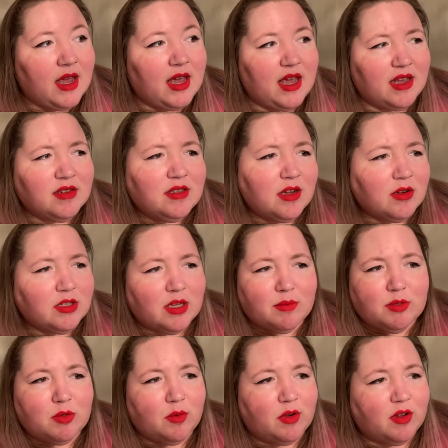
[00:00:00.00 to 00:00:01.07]
Is there some
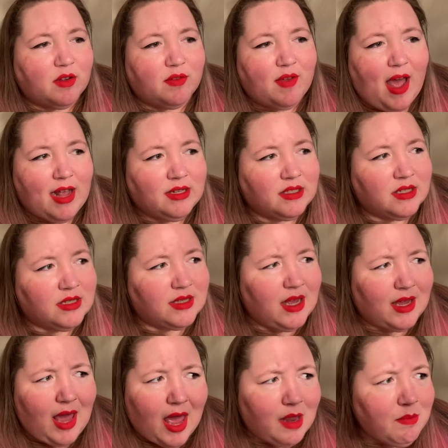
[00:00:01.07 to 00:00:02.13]
sort of essence that
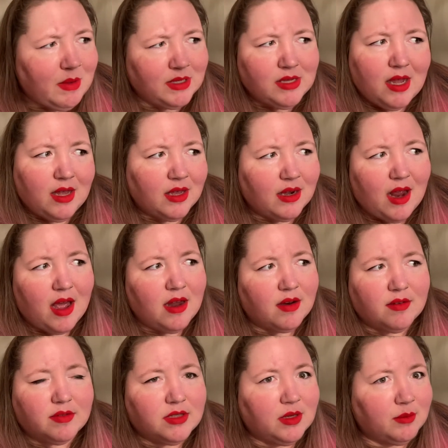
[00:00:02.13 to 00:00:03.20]
can be taken out
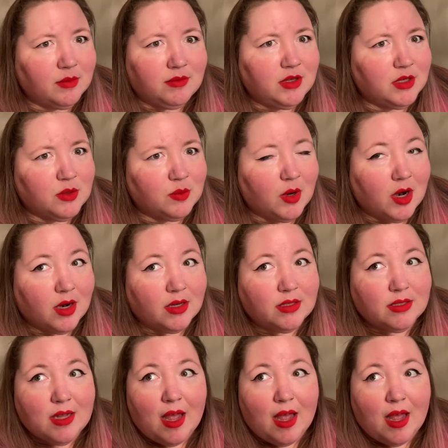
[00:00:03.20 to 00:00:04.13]
of some of these works?